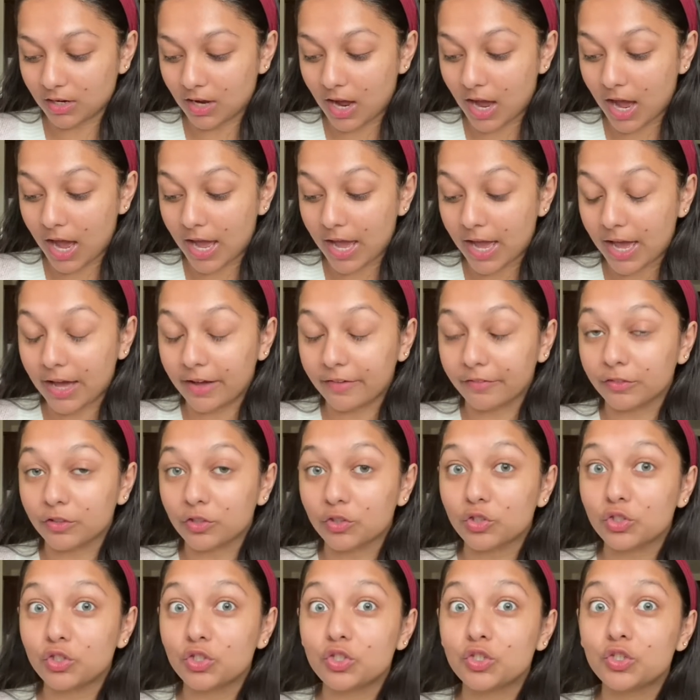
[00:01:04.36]
I have
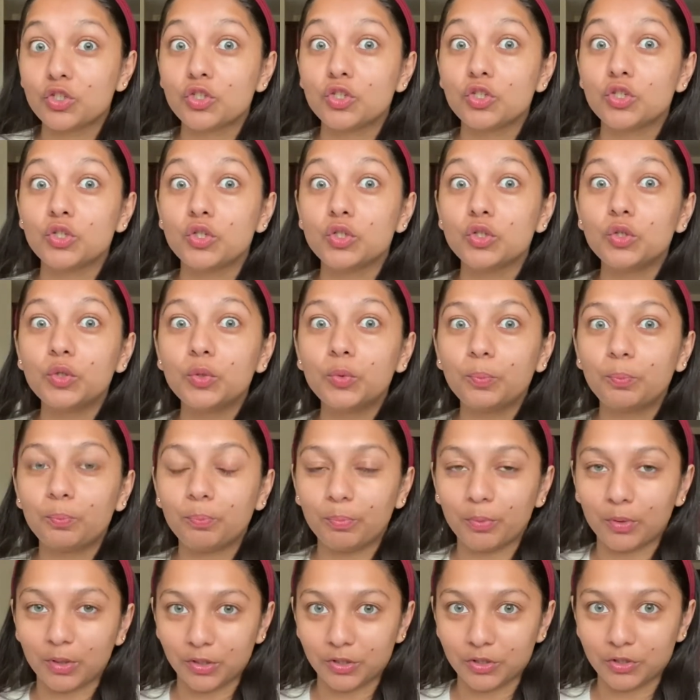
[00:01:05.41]

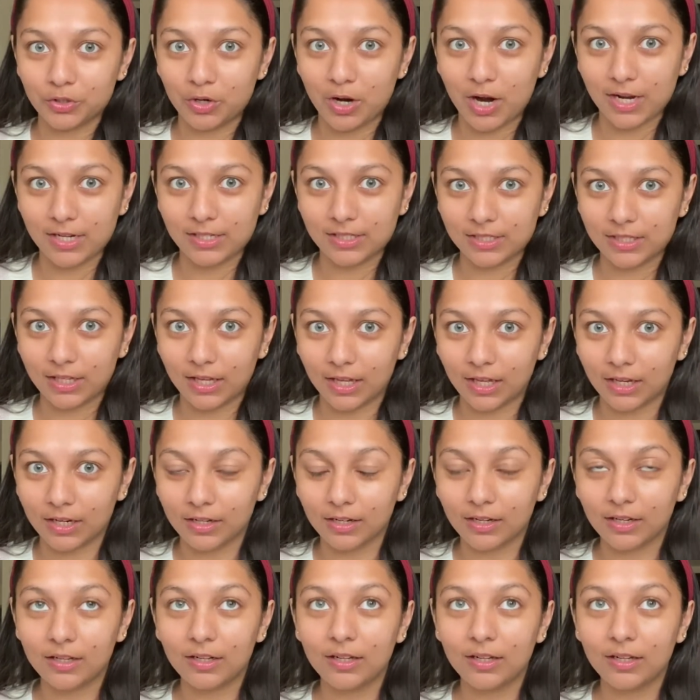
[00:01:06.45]
super dry skin.